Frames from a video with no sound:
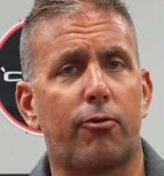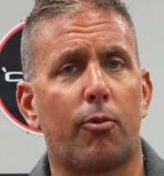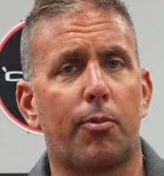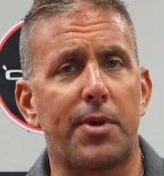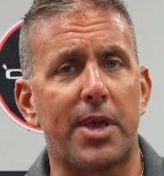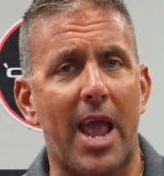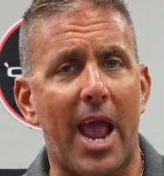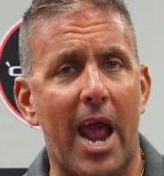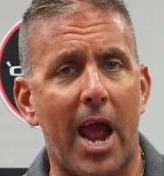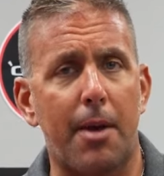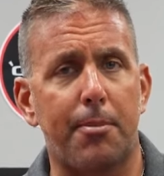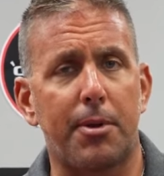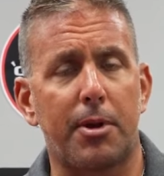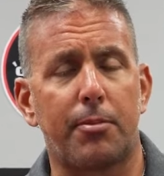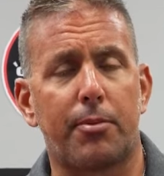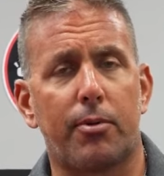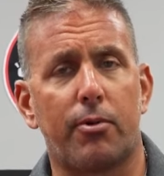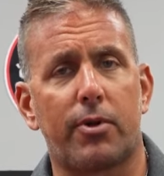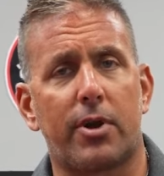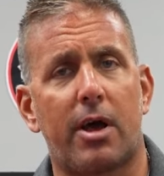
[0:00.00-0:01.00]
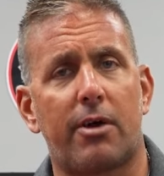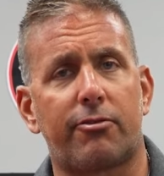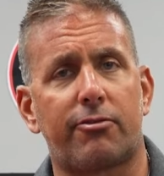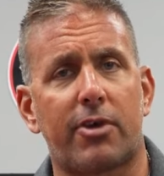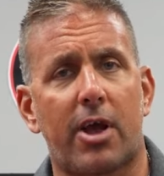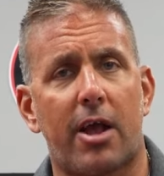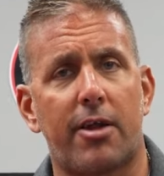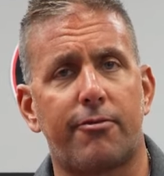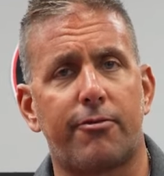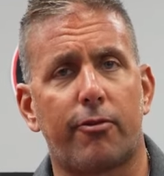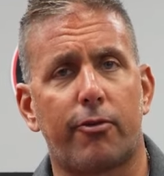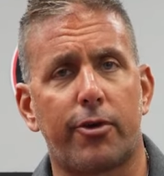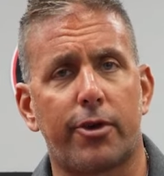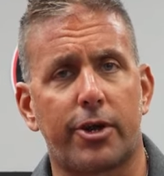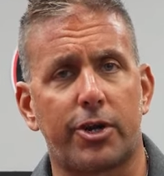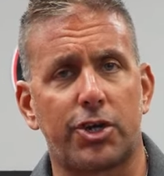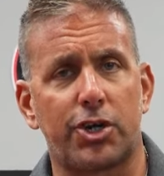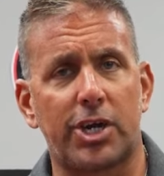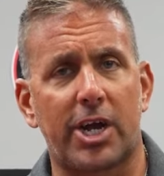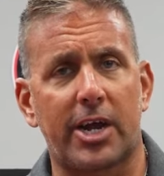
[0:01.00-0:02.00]
We'll be happy to pull it outside for you. You
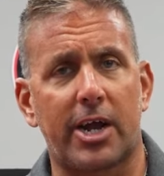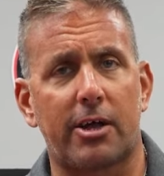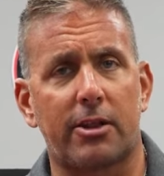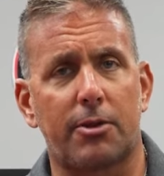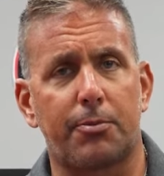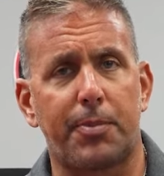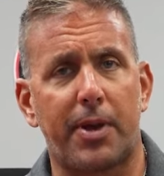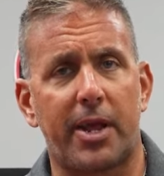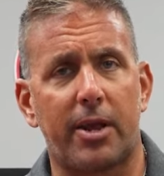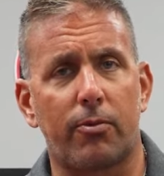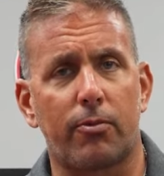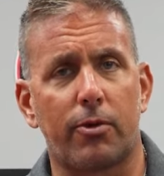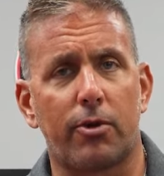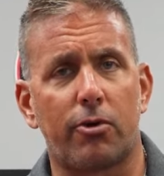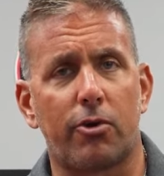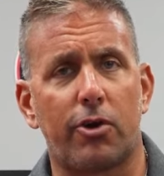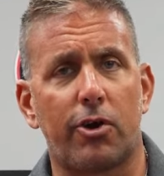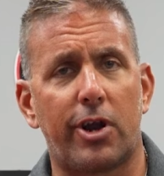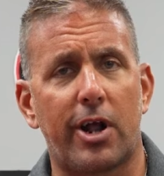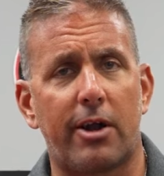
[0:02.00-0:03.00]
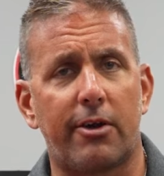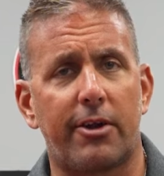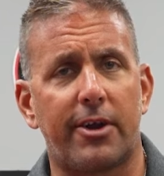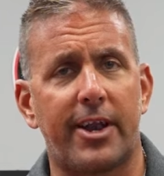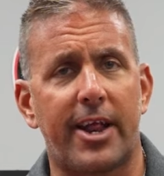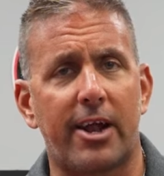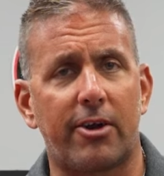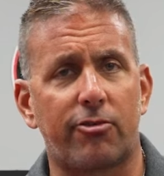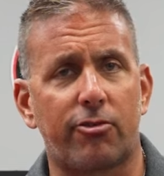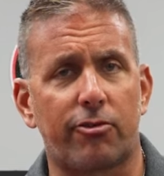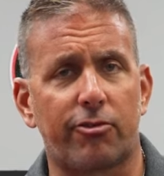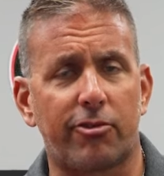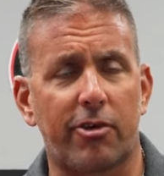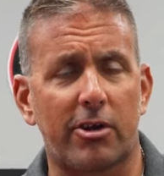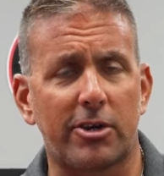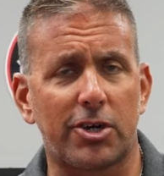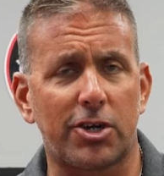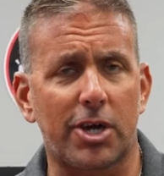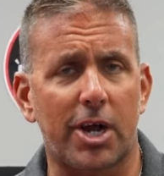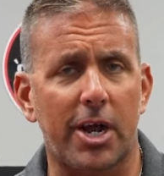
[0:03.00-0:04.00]
can check out the paint real good out in the natural
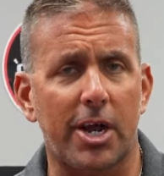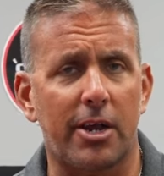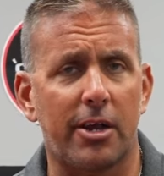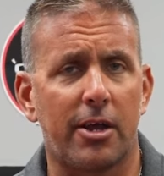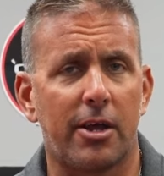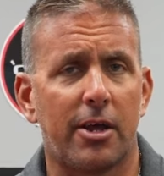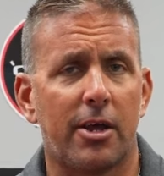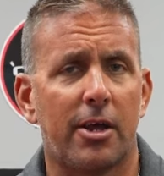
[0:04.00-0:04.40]
sunshine.